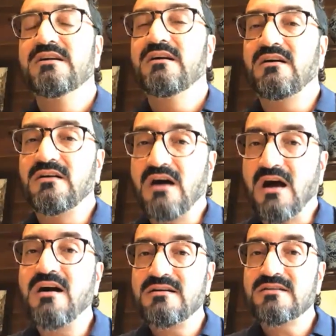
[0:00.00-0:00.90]

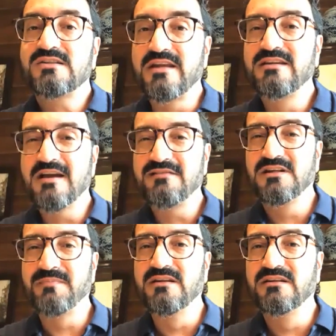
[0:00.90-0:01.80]
are
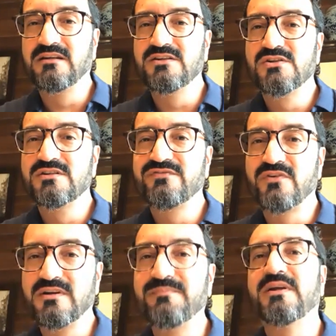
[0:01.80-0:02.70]
psychiatric medications for
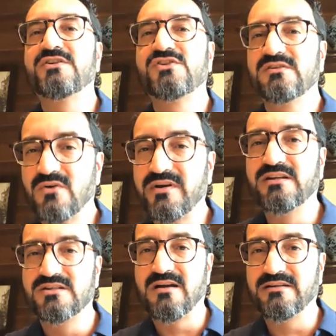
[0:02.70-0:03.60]
depression or
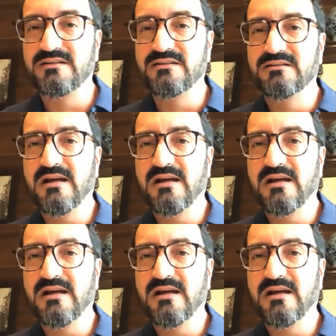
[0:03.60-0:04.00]
anxiety.